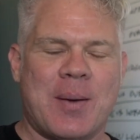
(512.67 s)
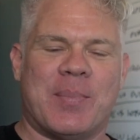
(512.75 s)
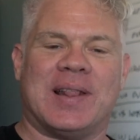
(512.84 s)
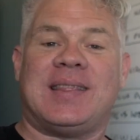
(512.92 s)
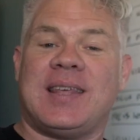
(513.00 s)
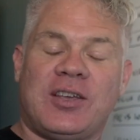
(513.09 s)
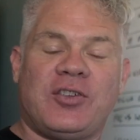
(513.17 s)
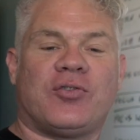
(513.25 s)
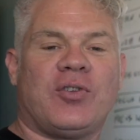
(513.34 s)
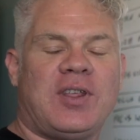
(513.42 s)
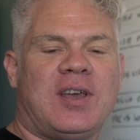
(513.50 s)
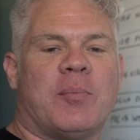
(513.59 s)
but these
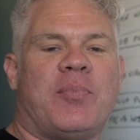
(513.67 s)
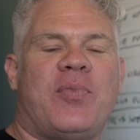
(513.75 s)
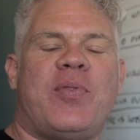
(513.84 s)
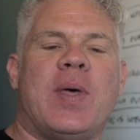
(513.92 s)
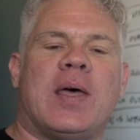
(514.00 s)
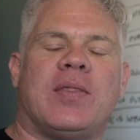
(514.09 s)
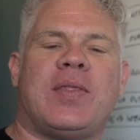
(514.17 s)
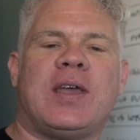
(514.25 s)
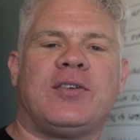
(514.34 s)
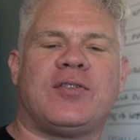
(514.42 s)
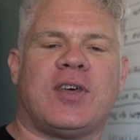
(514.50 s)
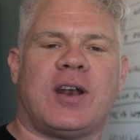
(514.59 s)
are the
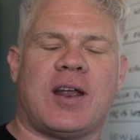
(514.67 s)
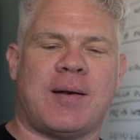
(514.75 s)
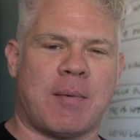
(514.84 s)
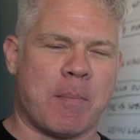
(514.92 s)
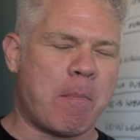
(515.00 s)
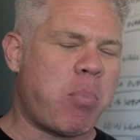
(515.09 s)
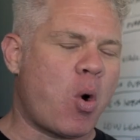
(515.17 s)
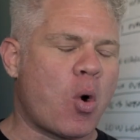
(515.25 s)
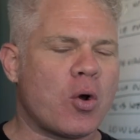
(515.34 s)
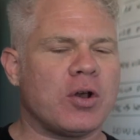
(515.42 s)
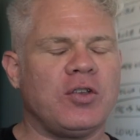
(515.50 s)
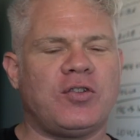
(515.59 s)
things that are
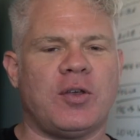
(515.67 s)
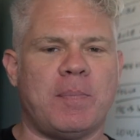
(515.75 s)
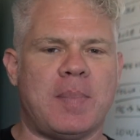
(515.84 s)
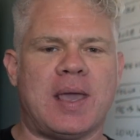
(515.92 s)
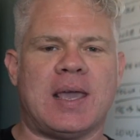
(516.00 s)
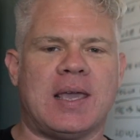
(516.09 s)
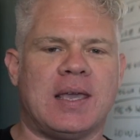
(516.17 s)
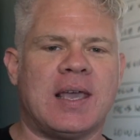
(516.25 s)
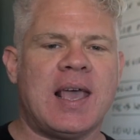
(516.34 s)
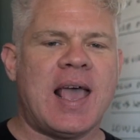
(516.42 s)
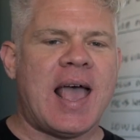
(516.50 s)
important to me